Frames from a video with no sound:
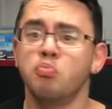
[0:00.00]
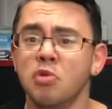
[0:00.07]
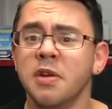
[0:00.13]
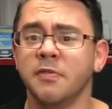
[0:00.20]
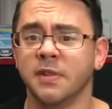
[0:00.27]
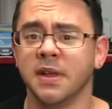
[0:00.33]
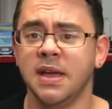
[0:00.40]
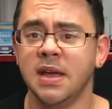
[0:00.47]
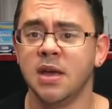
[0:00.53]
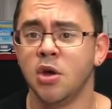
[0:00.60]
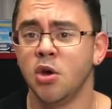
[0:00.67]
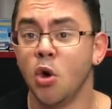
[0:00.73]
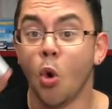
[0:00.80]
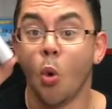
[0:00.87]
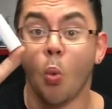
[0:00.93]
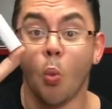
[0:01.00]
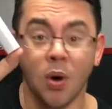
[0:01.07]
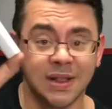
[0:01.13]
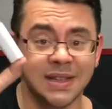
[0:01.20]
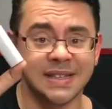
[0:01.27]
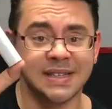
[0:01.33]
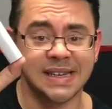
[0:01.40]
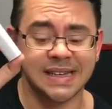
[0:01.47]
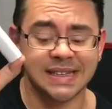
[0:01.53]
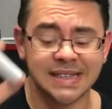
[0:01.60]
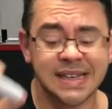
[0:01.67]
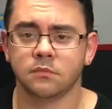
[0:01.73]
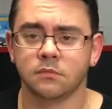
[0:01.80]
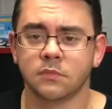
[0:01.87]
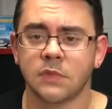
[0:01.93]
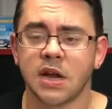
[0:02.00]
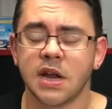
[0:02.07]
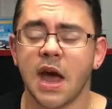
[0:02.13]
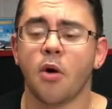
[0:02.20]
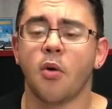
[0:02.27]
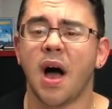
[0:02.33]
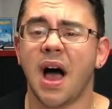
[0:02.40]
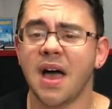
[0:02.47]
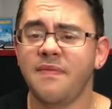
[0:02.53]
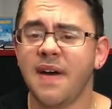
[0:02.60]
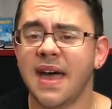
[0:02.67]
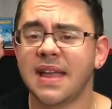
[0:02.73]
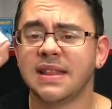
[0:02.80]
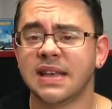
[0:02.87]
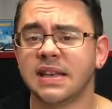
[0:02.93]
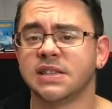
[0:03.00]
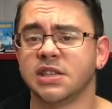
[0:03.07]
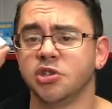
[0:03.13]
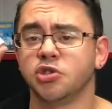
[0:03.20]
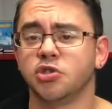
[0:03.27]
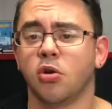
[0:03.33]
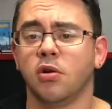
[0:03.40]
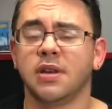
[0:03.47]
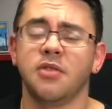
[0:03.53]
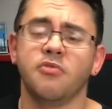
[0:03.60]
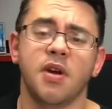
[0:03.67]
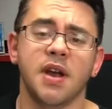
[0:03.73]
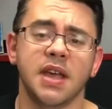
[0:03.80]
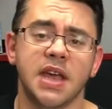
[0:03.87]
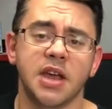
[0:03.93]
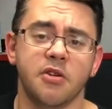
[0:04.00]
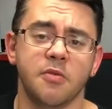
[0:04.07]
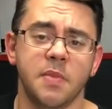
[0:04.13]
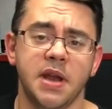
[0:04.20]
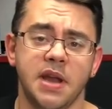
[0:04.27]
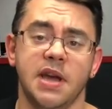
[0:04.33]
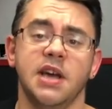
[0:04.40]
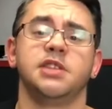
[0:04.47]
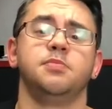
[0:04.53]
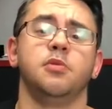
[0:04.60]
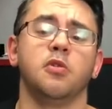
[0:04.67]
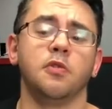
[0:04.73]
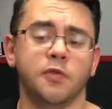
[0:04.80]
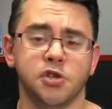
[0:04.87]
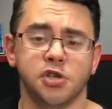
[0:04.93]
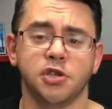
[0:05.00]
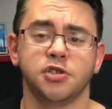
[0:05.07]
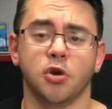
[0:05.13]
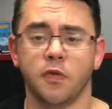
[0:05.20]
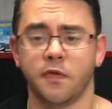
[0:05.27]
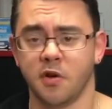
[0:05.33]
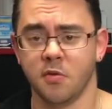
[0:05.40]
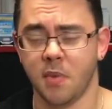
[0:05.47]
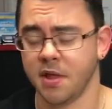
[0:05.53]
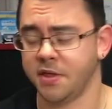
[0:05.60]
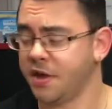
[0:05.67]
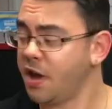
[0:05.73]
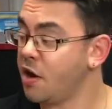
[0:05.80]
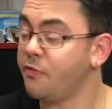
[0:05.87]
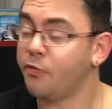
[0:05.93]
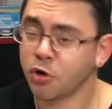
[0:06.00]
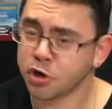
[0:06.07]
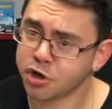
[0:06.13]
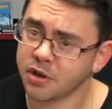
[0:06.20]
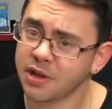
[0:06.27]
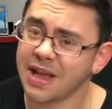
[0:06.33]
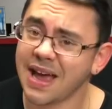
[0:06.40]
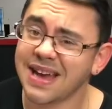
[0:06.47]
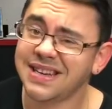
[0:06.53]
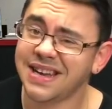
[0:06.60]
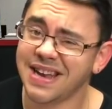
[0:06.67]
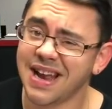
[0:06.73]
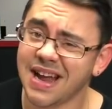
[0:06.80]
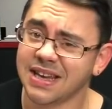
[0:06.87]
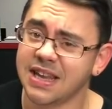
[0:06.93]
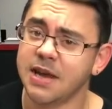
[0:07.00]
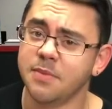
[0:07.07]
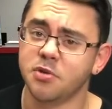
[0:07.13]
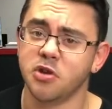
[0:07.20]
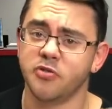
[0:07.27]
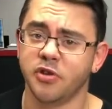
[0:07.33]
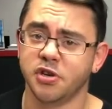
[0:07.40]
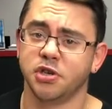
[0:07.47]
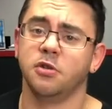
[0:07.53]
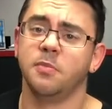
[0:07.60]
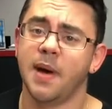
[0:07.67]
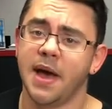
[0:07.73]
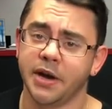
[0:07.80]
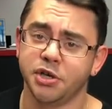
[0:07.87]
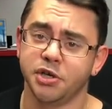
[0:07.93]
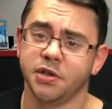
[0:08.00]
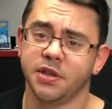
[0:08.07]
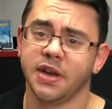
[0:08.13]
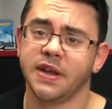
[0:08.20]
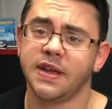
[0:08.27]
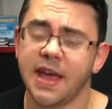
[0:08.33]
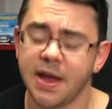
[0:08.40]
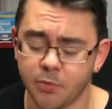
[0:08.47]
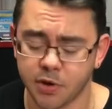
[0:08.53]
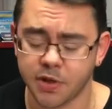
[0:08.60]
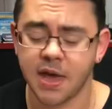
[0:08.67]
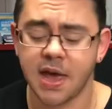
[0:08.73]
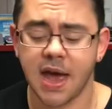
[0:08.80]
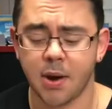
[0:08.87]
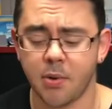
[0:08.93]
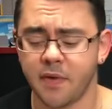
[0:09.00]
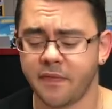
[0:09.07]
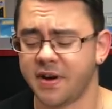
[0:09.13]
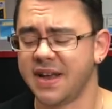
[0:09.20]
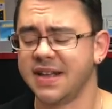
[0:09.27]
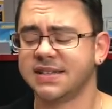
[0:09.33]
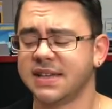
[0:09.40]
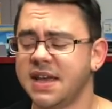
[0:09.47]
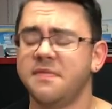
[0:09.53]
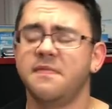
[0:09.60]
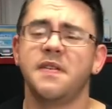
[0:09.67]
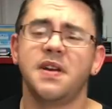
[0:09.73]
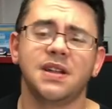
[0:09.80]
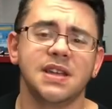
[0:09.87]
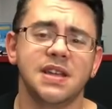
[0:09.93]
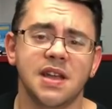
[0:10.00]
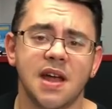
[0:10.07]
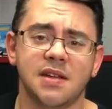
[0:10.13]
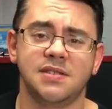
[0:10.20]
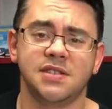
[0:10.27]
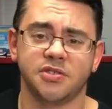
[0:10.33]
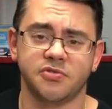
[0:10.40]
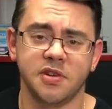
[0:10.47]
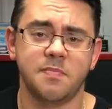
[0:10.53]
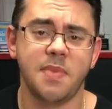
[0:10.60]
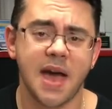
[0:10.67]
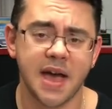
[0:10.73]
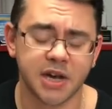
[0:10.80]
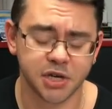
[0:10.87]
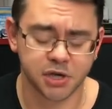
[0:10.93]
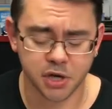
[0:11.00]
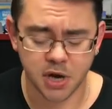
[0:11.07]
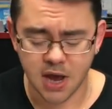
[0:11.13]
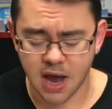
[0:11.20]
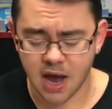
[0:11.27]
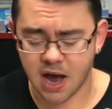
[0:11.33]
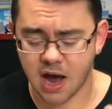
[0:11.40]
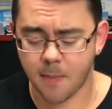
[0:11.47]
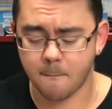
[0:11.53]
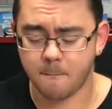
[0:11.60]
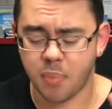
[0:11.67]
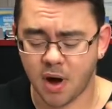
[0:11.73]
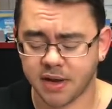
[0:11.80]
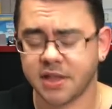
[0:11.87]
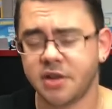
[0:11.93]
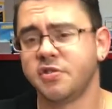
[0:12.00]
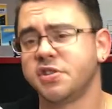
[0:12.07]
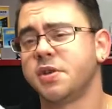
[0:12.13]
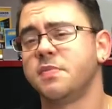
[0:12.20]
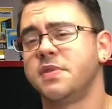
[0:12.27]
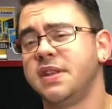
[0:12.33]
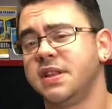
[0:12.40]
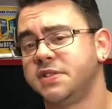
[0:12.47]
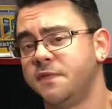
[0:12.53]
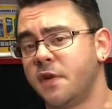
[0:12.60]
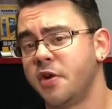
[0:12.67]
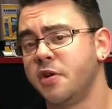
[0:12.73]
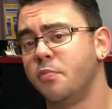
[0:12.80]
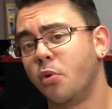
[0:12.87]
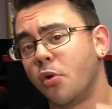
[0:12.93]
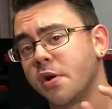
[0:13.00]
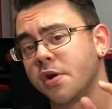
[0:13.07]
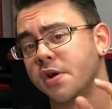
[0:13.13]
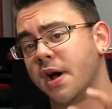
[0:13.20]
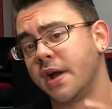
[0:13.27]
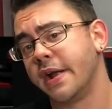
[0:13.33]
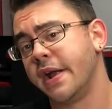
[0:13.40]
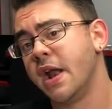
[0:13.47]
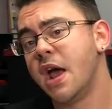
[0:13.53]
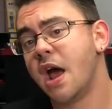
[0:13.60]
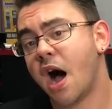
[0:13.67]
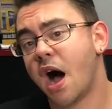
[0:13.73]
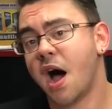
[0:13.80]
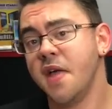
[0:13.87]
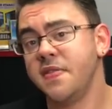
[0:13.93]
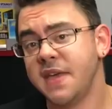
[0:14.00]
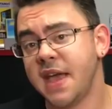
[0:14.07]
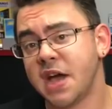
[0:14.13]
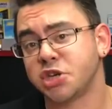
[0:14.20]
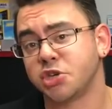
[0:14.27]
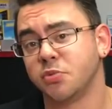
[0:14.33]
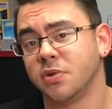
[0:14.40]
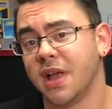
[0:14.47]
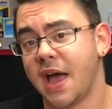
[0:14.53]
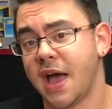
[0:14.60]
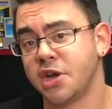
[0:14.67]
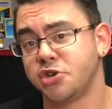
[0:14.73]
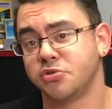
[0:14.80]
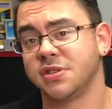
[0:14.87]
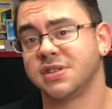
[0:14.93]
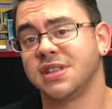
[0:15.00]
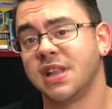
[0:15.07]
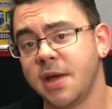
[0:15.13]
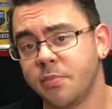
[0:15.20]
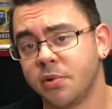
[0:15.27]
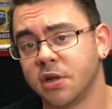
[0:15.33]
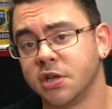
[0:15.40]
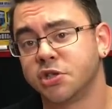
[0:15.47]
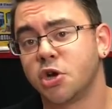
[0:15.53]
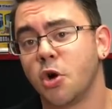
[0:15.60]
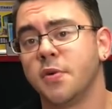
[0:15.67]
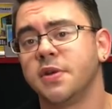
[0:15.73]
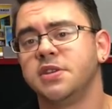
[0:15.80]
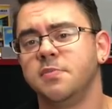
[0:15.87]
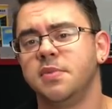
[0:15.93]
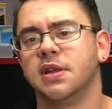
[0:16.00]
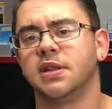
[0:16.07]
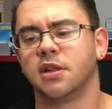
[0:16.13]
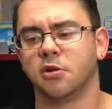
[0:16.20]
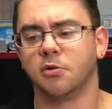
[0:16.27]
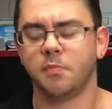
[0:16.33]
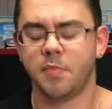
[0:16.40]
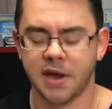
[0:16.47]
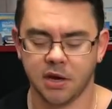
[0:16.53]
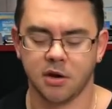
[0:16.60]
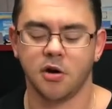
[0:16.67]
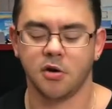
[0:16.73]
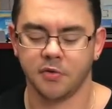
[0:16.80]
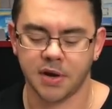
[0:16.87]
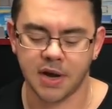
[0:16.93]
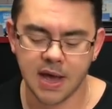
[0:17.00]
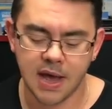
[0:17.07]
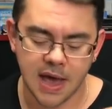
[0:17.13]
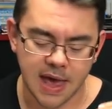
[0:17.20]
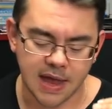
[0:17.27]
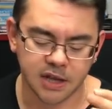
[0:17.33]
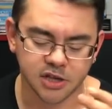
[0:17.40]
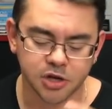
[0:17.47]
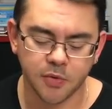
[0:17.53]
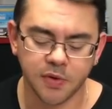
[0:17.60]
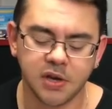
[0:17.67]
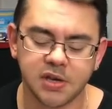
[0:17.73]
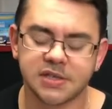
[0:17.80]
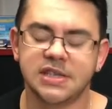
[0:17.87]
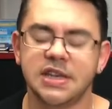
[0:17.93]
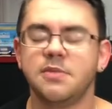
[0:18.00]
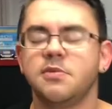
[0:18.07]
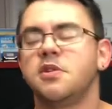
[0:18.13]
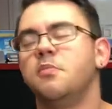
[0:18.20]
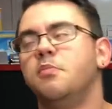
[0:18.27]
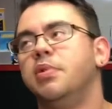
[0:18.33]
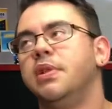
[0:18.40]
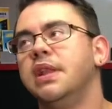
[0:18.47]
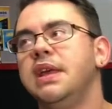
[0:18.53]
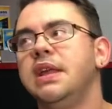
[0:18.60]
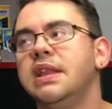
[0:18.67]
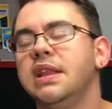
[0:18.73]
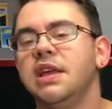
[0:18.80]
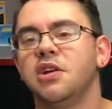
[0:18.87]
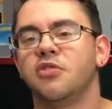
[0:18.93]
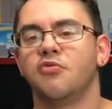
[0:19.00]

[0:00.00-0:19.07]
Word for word: briefly, what this is. Now, I've had this installed and running here at Media Explode for just over a month, and unfortunately I did not keep the original packaging that it came with. However, it's a fairly non-discreet package, uh, but there is something that's very important on it. On the actual address label is going to be a little pin code, and it's going to seem completely